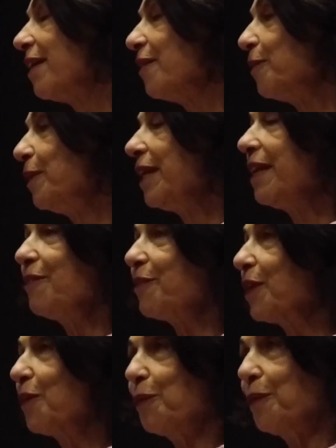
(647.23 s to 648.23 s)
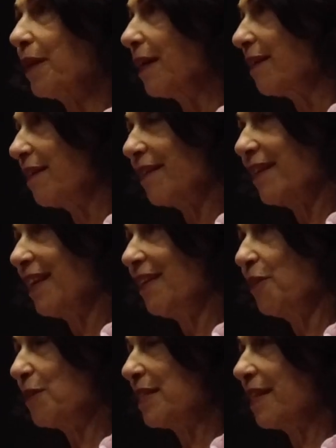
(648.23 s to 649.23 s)
We didn't record in
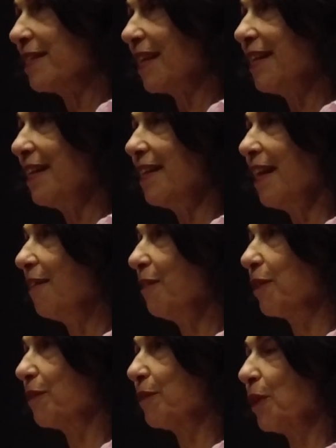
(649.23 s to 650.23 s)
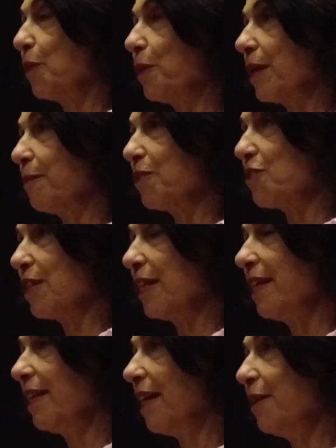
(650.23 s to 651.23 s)
those days. I didn't have a recording
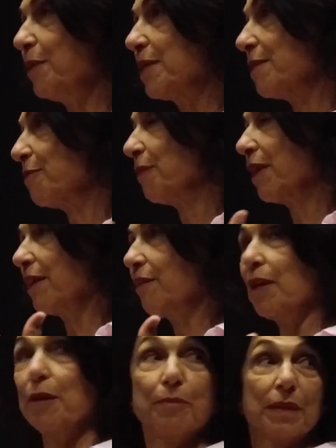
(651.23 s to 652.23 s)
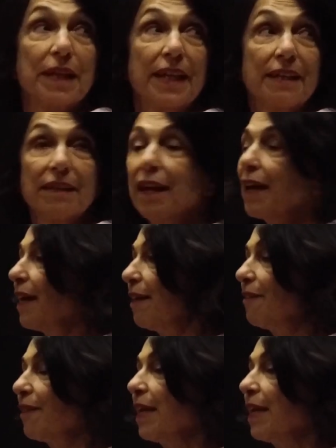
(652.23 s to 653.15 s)
machine. I was running around playing live.